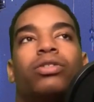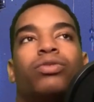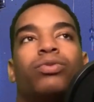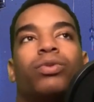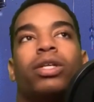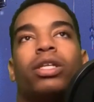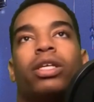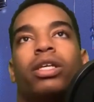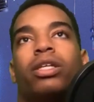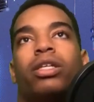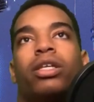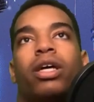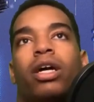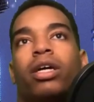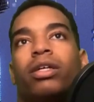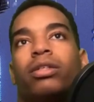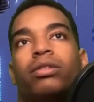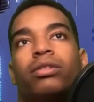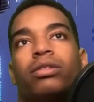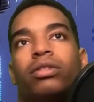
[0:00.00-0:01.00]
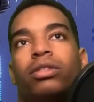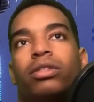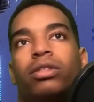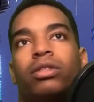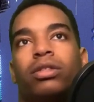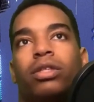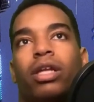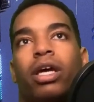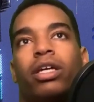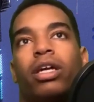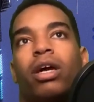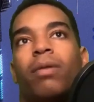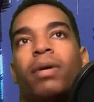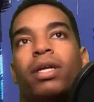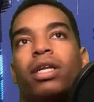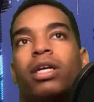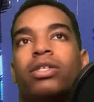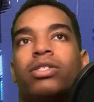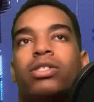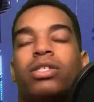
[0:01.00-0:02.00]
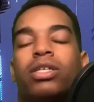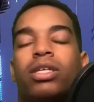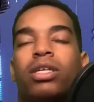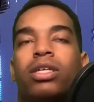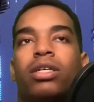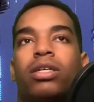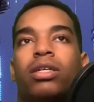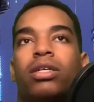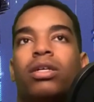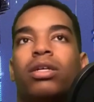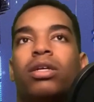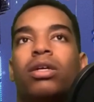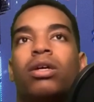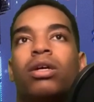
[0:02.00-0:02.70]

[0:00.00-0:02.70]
really that. Like, y'all might not see.